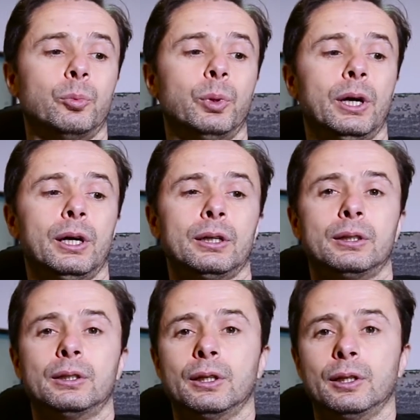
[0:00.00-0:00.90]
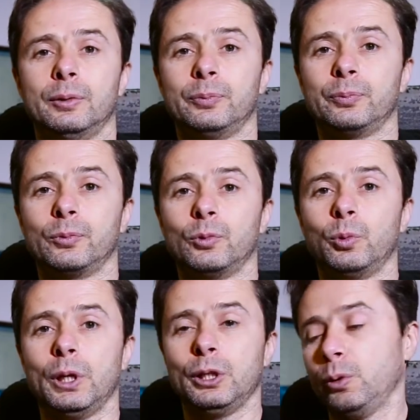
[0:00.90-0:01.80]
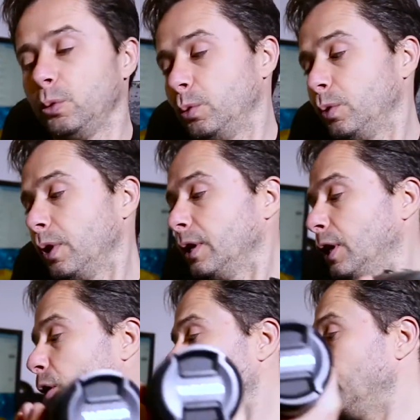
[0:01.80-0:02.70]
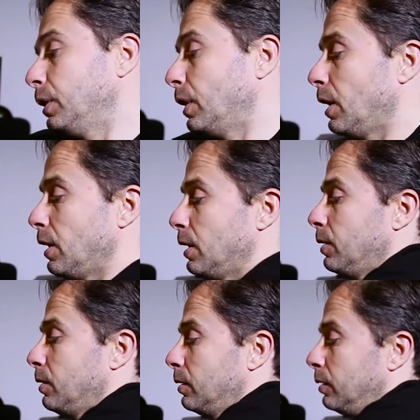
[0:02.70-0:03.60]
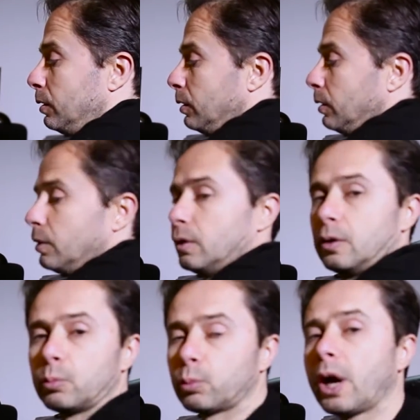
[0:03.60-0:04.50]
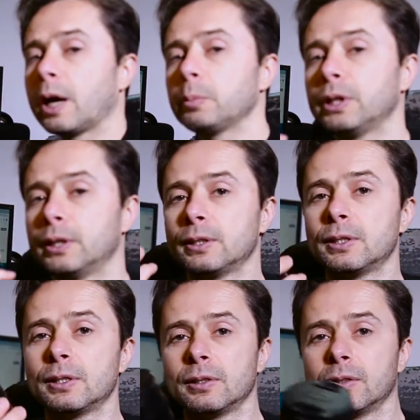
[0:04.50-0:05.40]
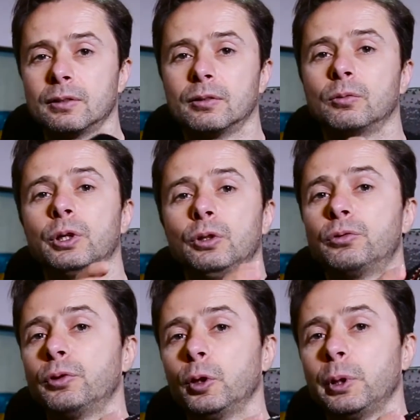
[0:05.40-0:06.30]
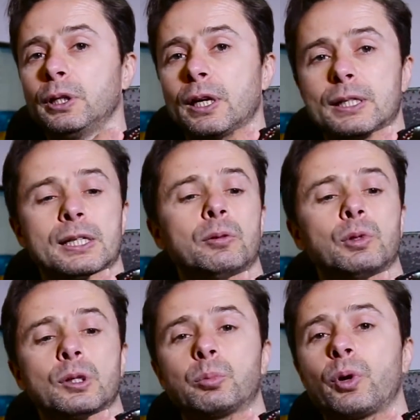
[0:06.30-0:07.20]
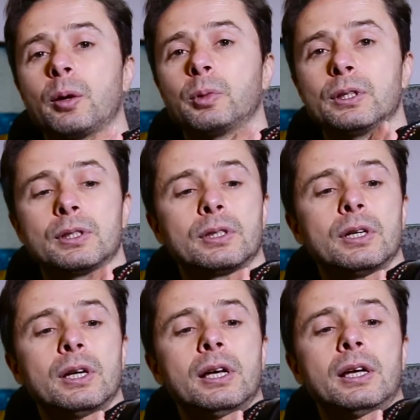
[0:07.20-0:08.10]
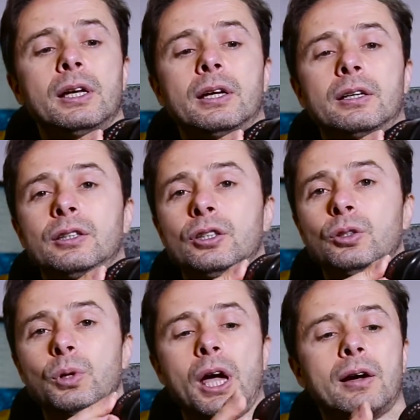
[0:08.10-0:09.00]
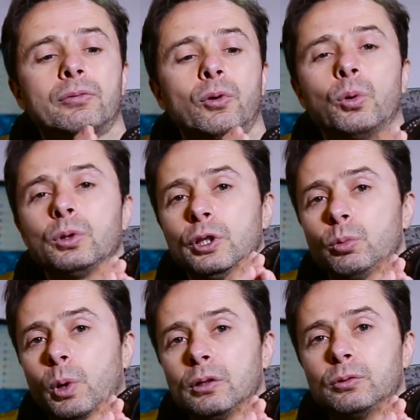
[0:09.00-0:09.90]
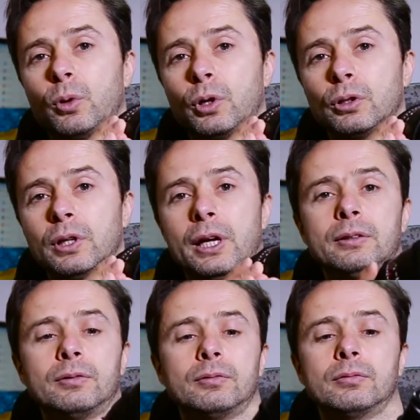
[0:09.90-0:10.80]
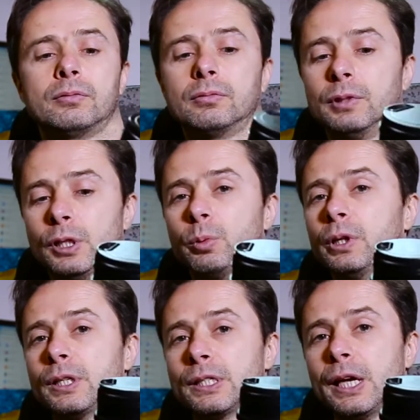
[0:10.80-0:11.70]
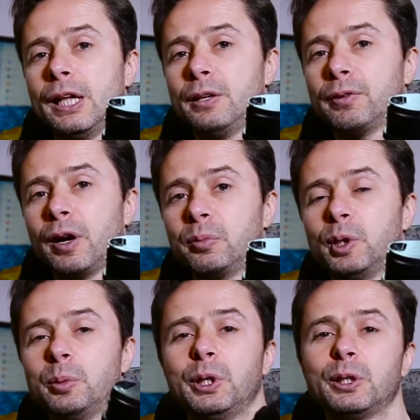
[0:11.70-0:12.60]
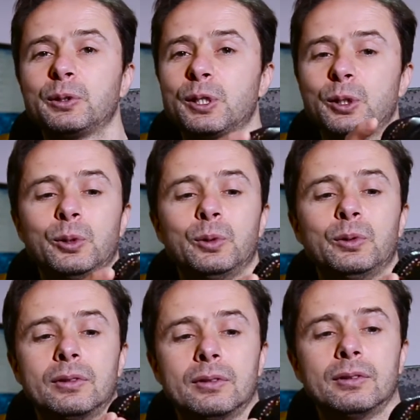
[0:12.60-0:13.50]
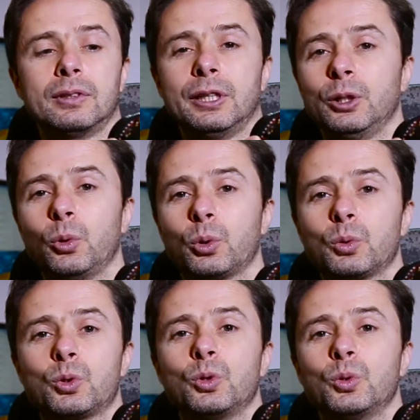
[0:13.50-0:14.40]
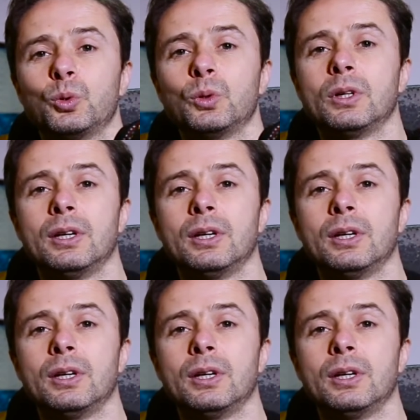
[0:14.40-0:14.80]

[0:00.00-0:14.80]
But when you carrying a prime lens, when you're filming, let's say, with the prime lens, you have only one focal length. This one is 85 millimeters, so in order to